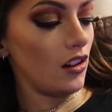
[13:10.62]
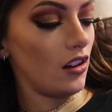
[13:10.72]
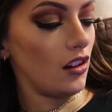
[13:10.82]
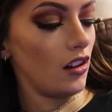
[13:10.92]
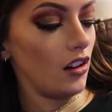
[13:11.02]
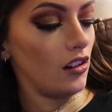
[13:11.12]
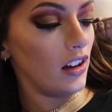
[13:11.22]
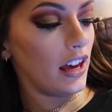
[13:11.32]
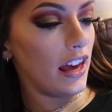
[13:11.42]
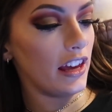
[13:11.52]
Oh,
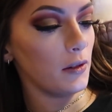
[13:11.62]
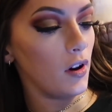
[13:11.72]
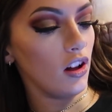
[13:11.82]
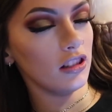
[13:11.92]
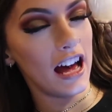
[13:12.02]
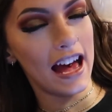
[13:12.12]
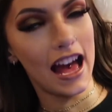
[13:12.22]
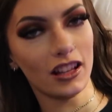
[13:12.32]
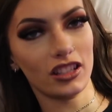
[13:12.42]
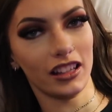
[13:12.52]
I hate you all. I
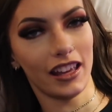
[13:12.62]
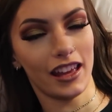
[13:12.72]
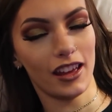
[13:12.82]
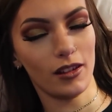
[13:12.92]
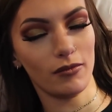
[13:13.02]
actually hate